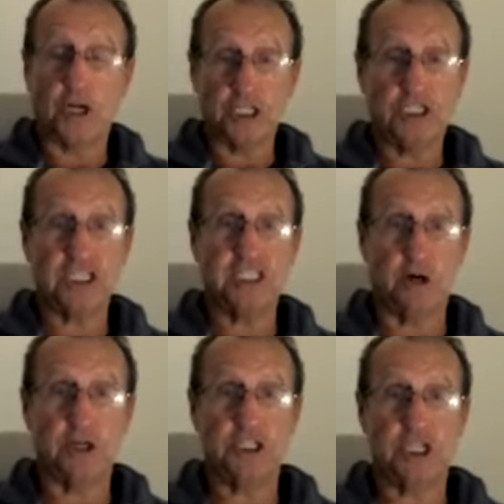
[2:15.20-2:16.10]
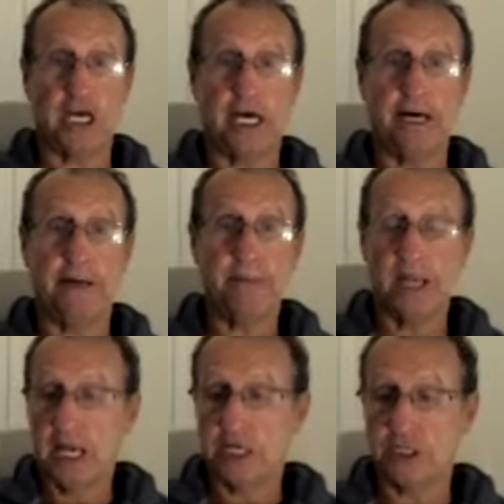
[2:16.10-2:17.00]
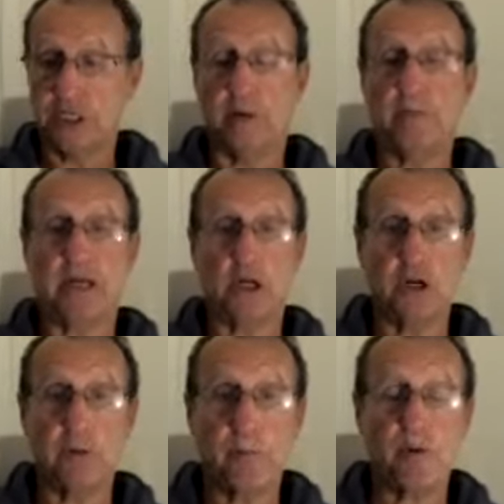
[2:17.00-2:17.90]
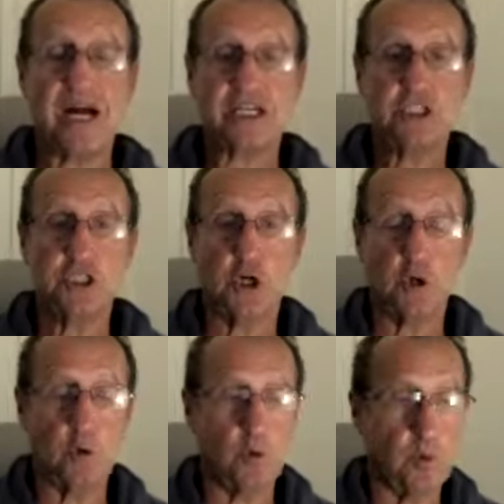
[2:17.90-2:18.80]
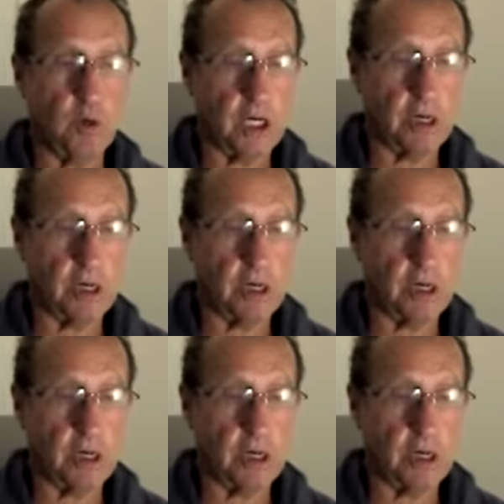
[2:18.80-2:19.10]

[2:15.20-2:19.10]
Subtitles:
sitting on a chair. So there'll be a lot of practical